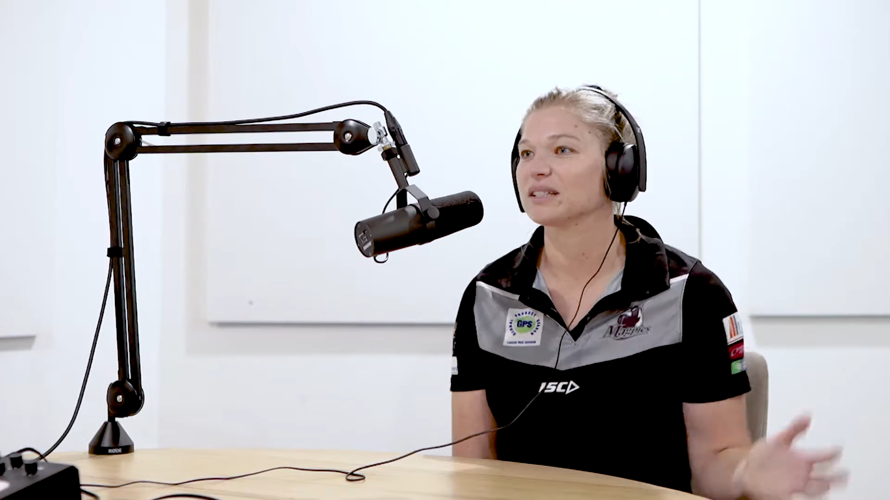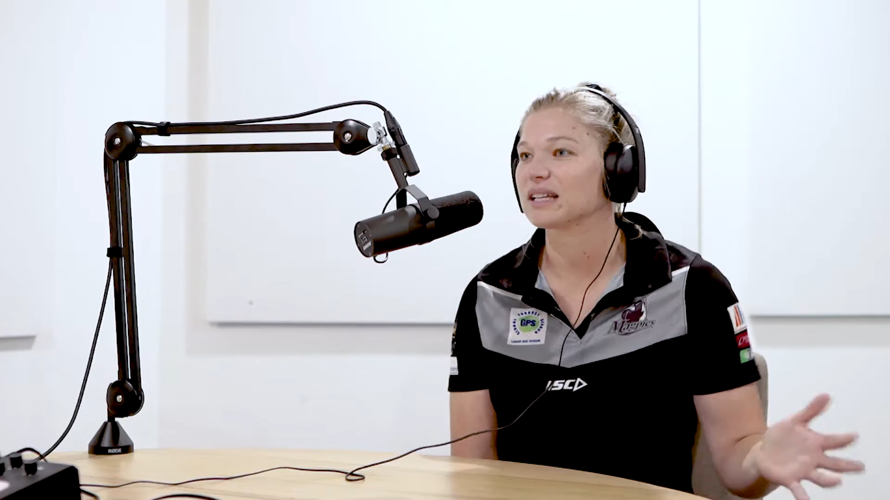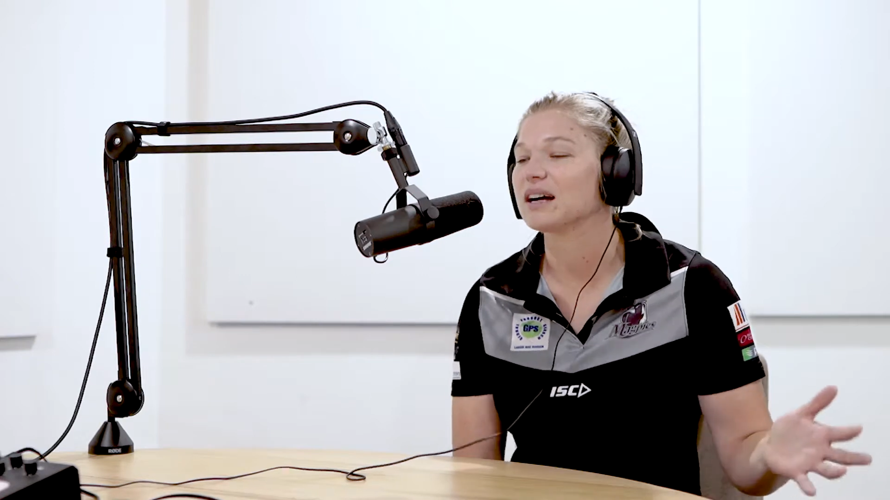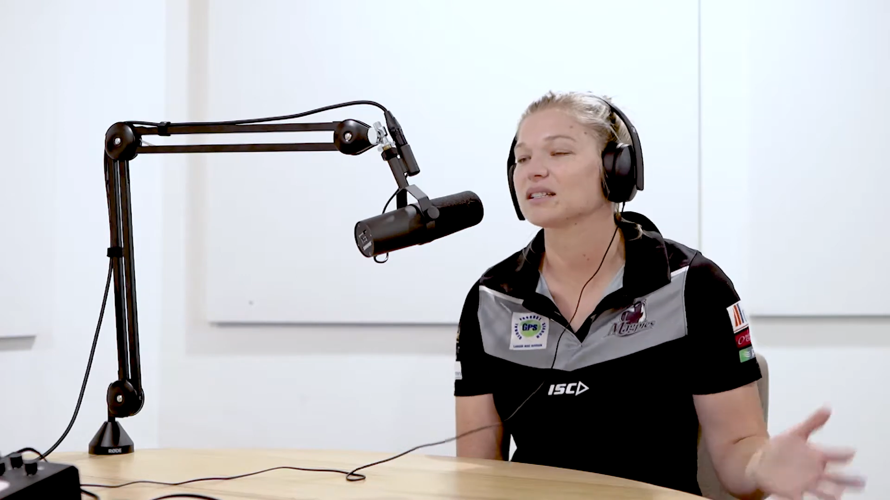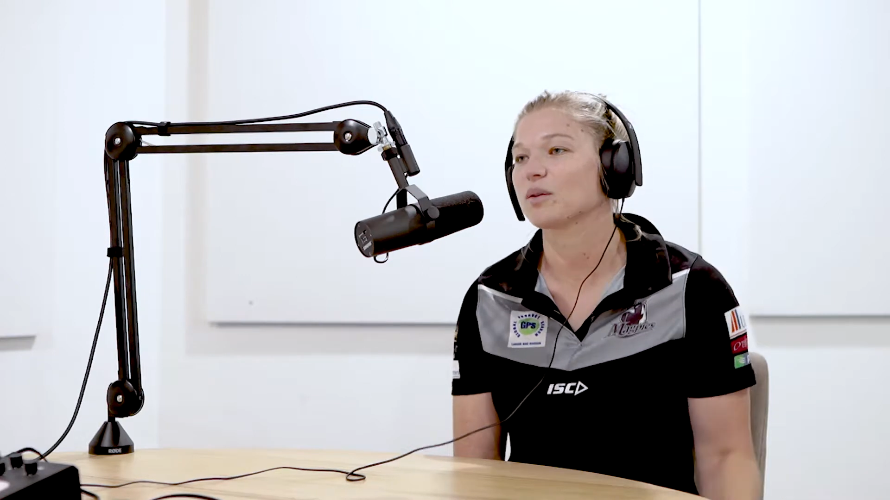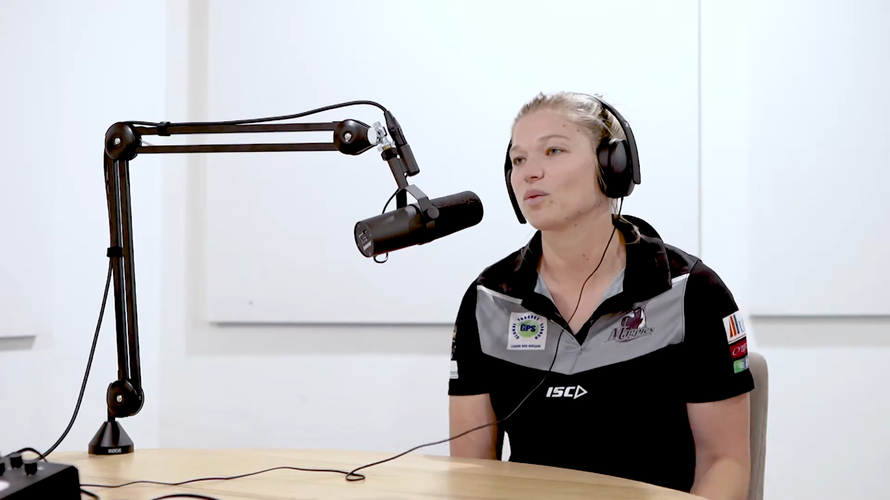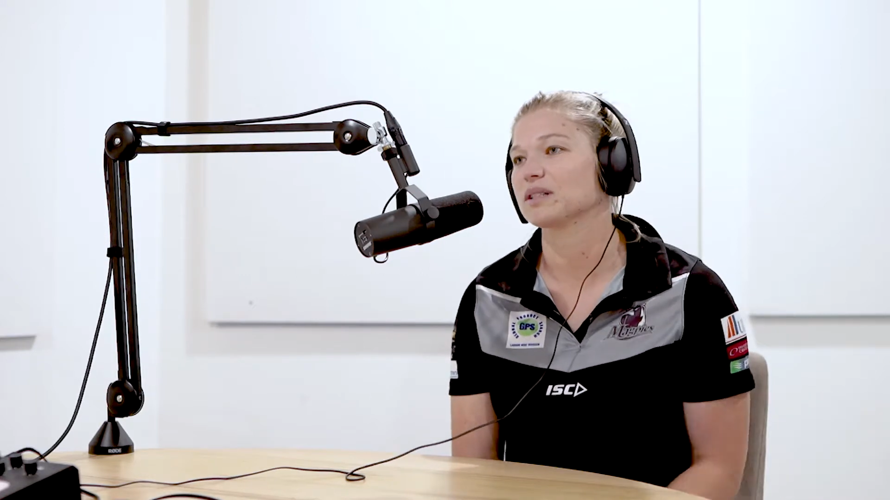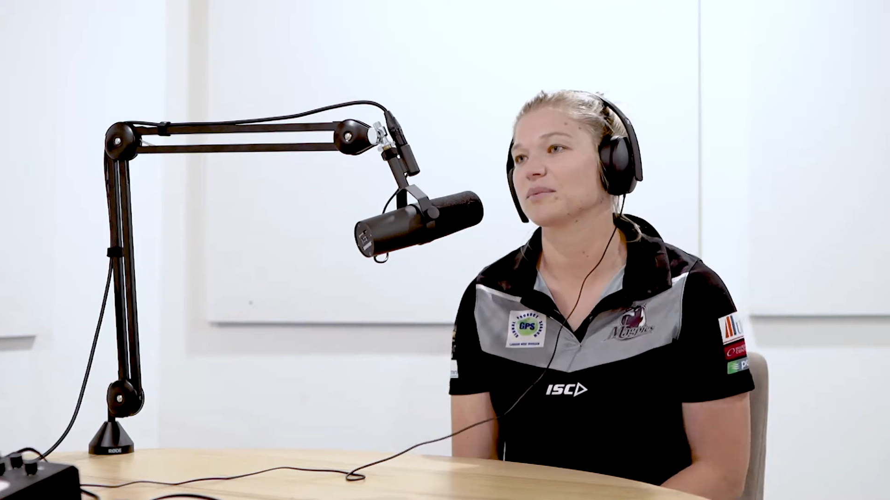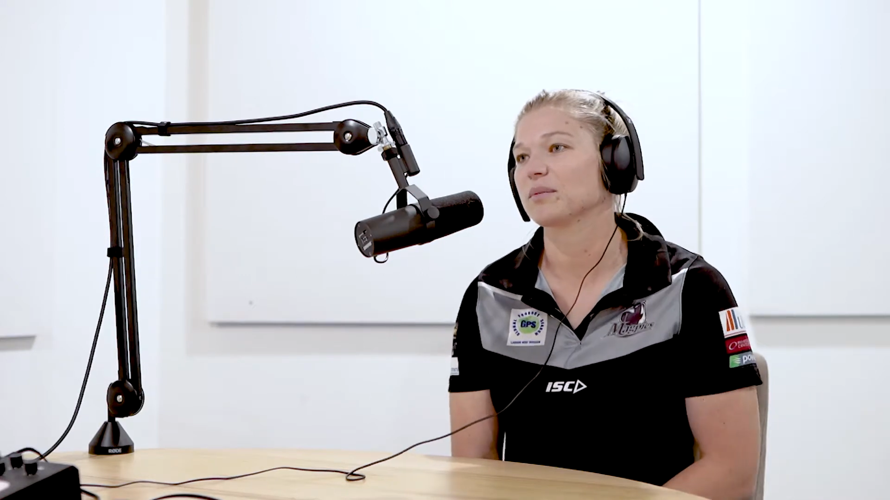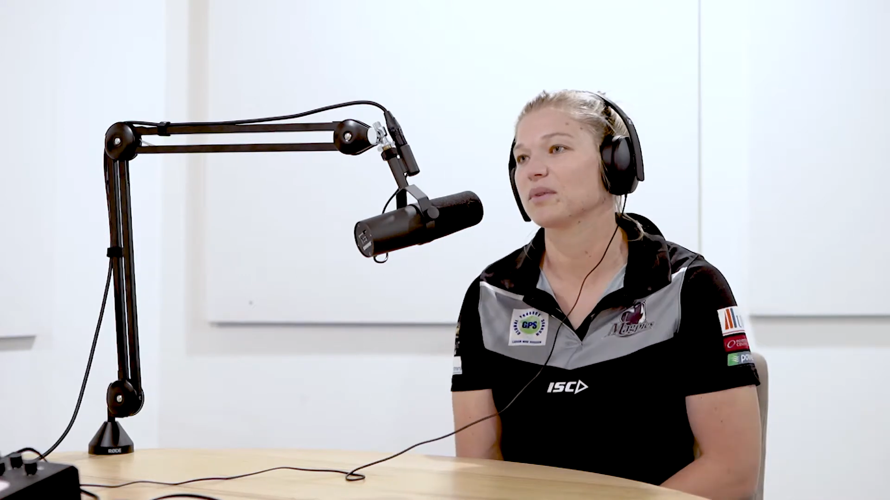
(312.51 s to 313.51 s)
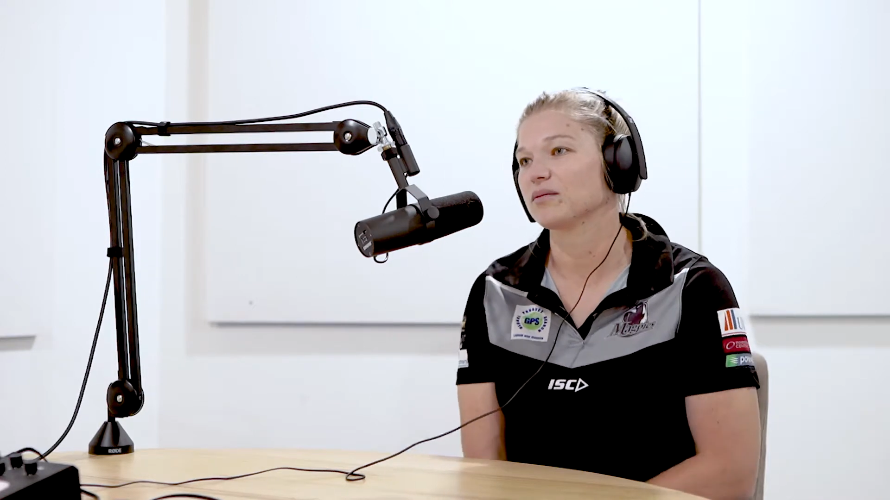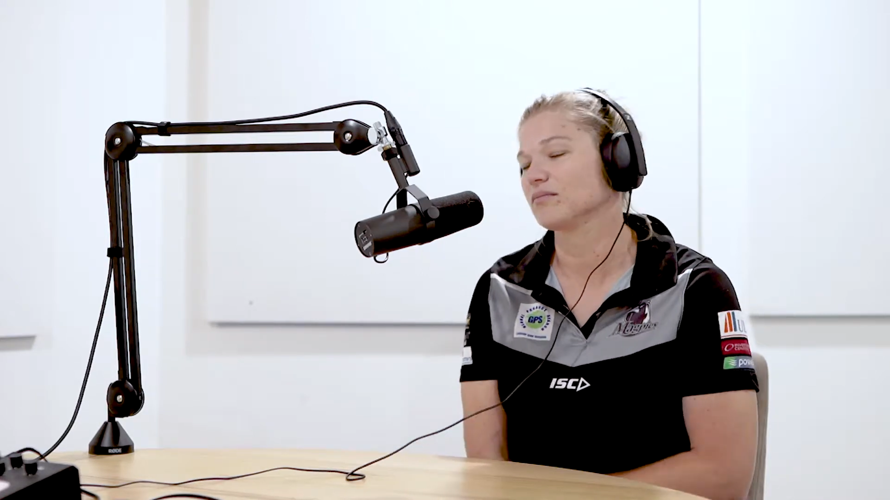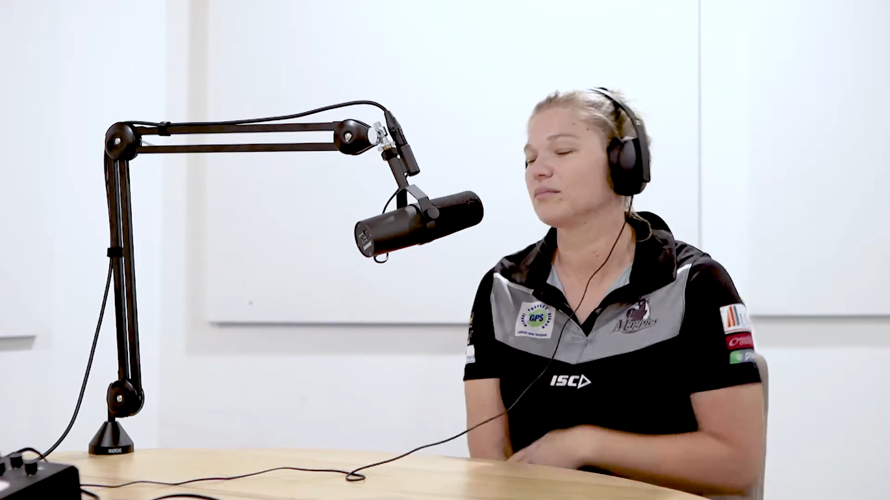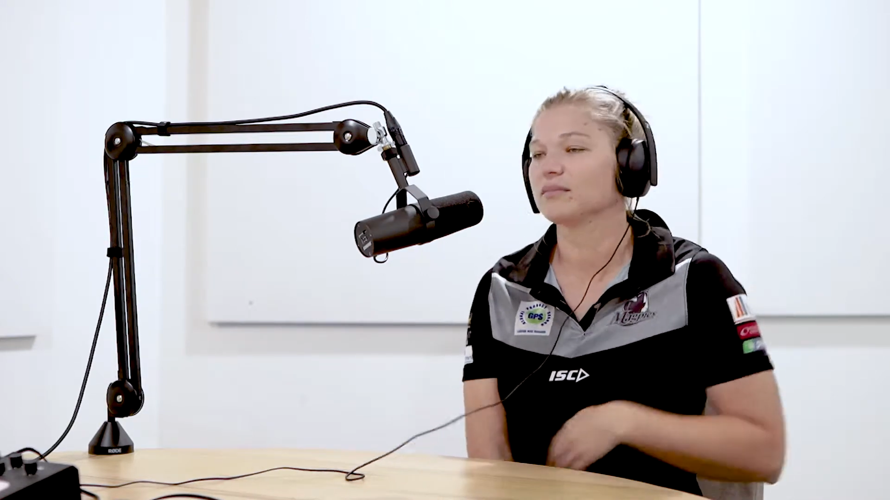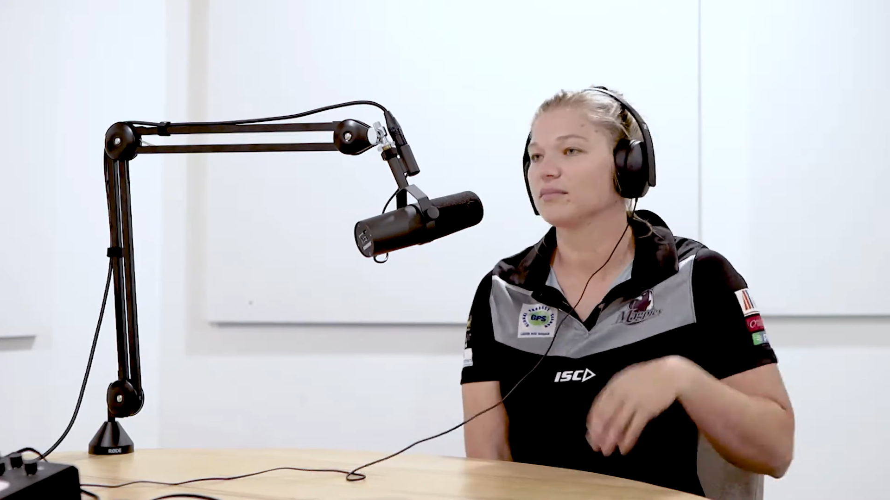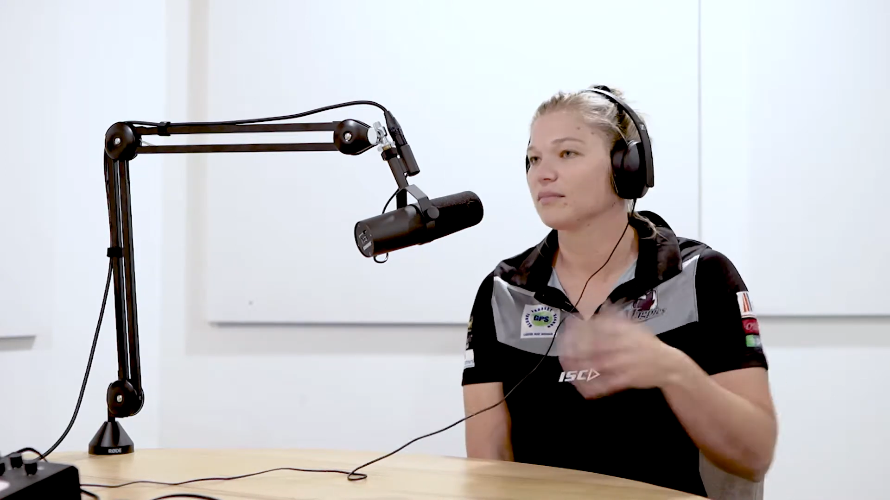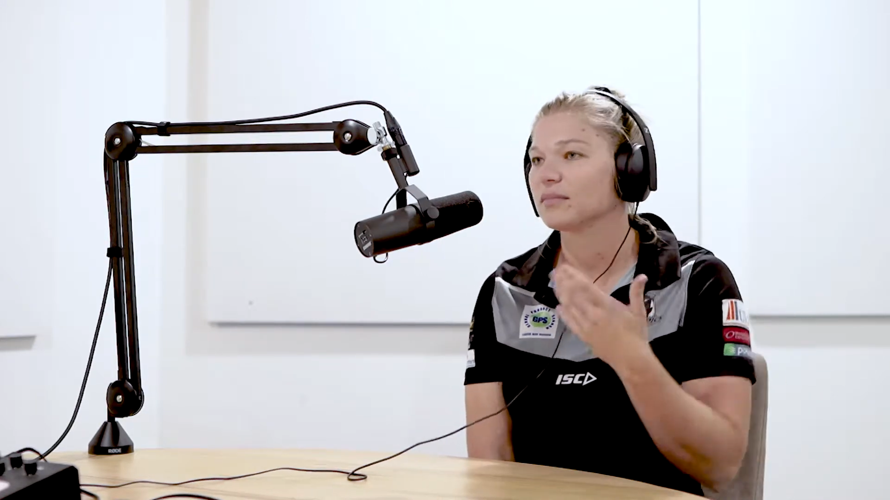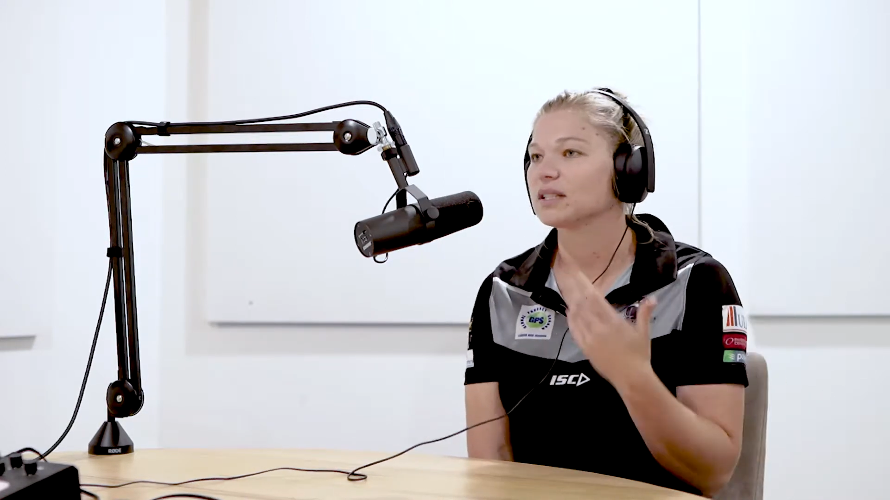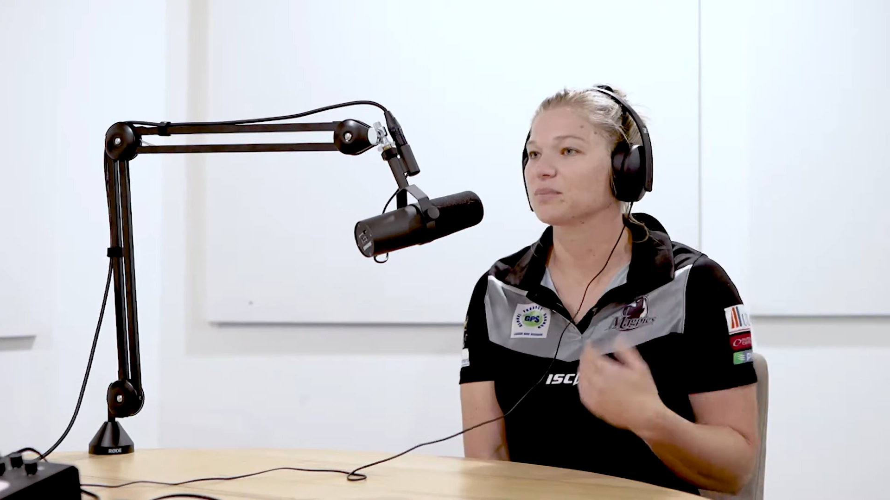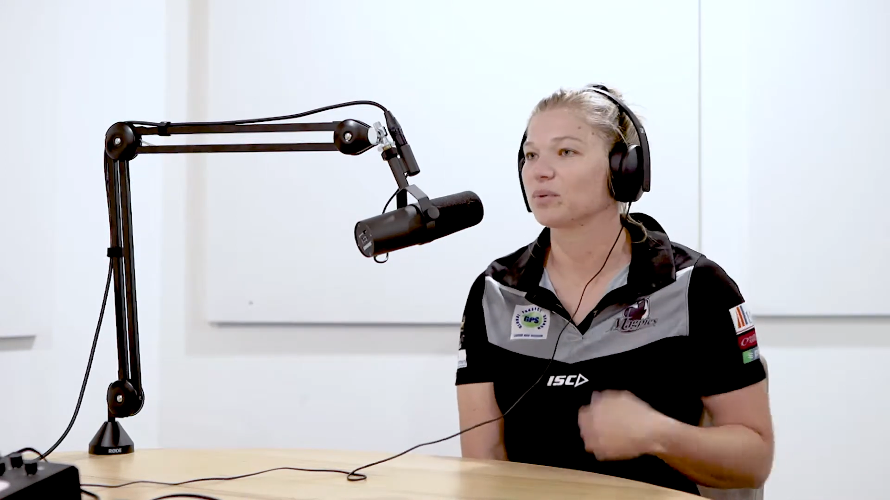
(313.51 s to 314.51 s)
It has always been my
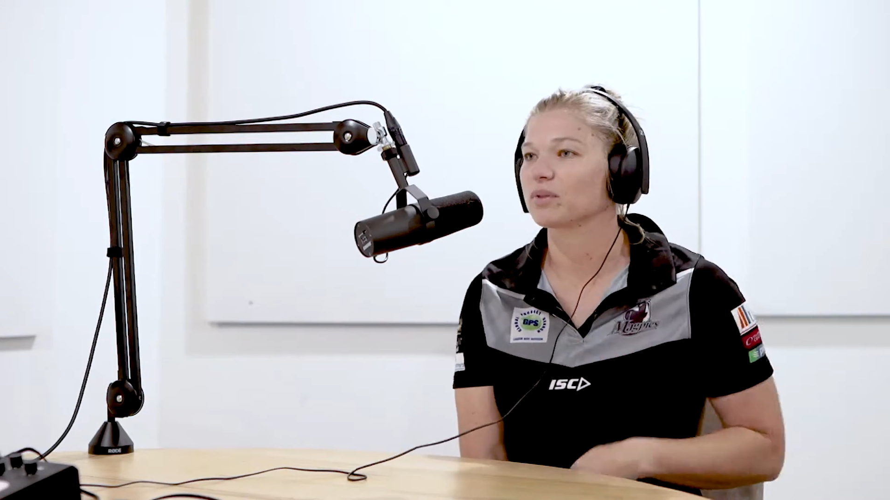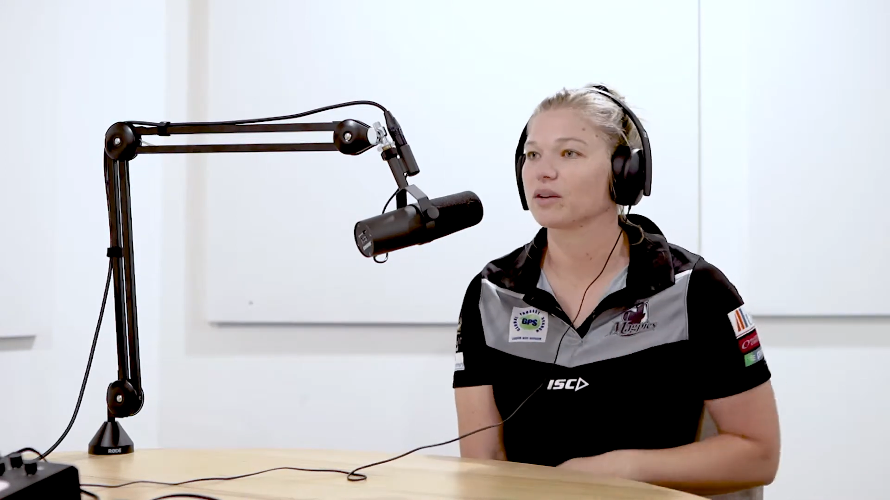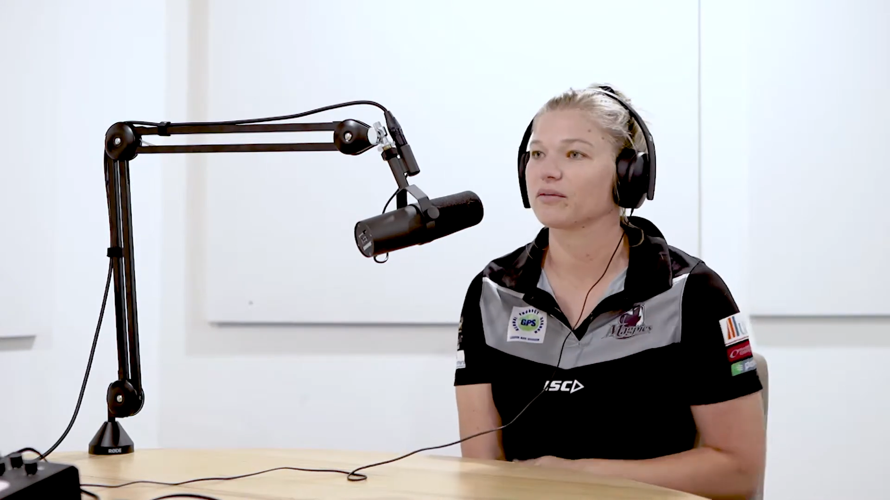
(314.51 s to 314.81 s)
sport